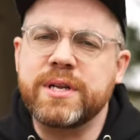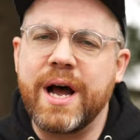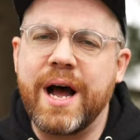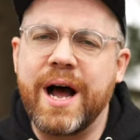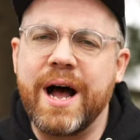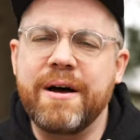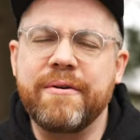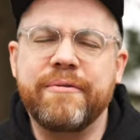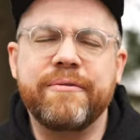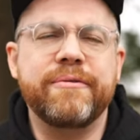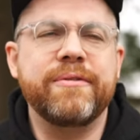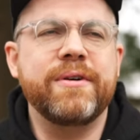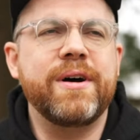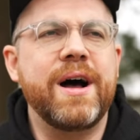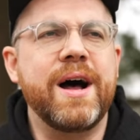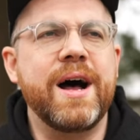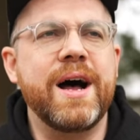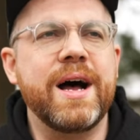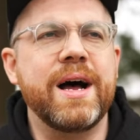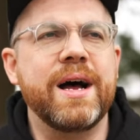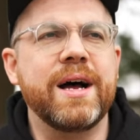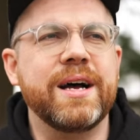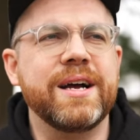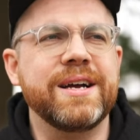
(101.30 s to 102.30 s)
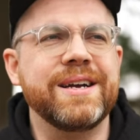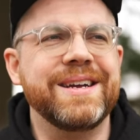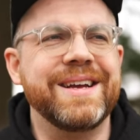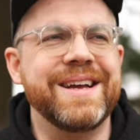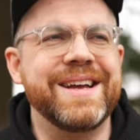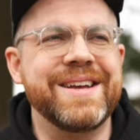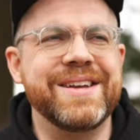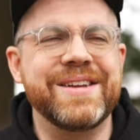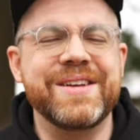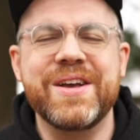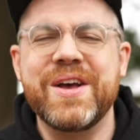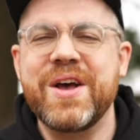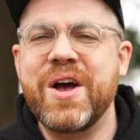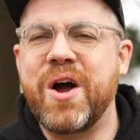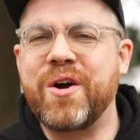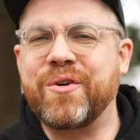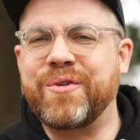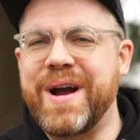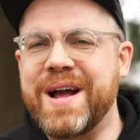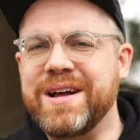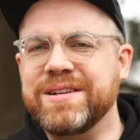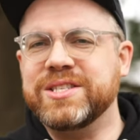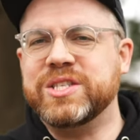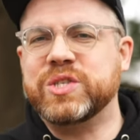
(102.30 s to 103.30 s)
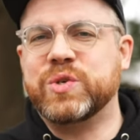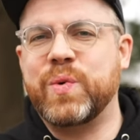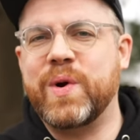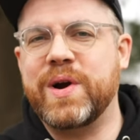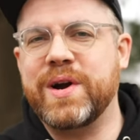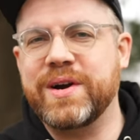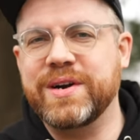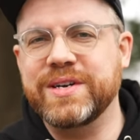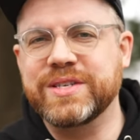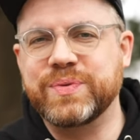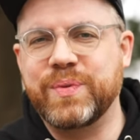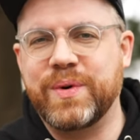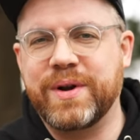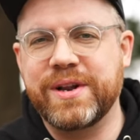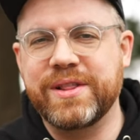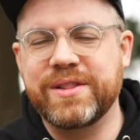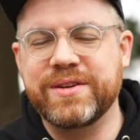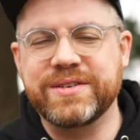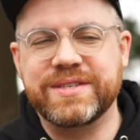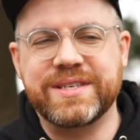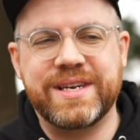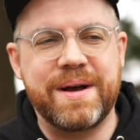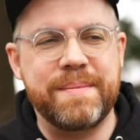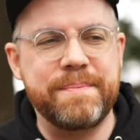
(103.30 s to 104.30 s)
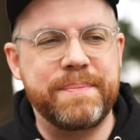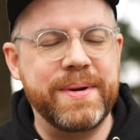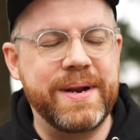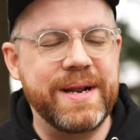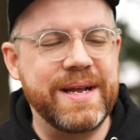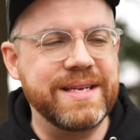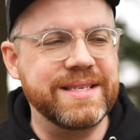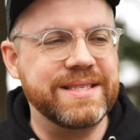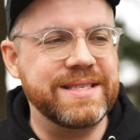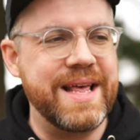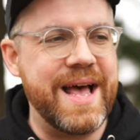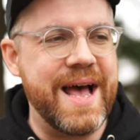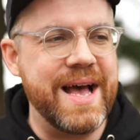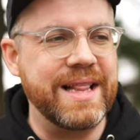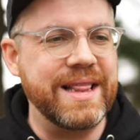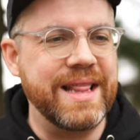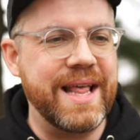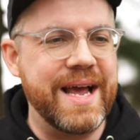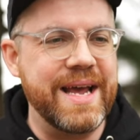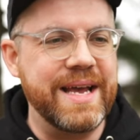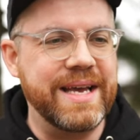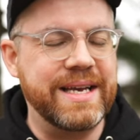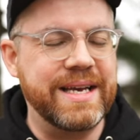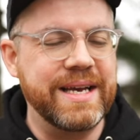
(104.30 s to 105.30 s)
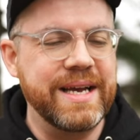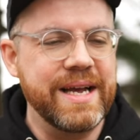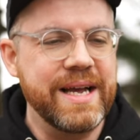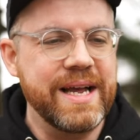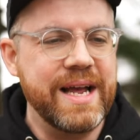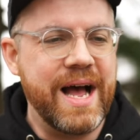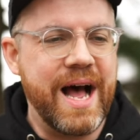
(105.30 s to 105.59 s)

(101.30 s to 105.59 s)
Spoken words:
off, Aroundsquare is one of those companies that, like,